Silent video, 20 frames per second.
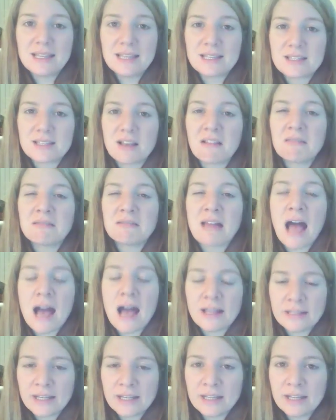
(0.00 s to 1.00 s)
this a
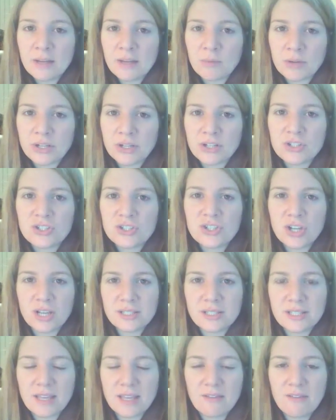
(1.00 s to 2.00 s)
lot lately where you're
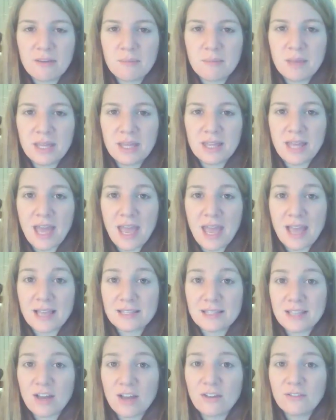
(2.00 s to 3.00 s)
just giving me the
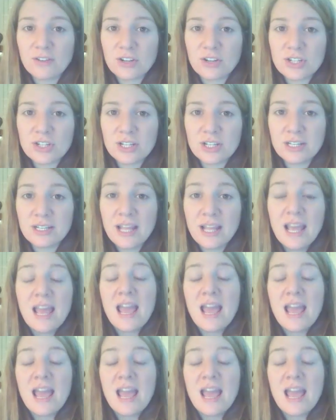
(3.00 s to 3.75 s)
ASL version,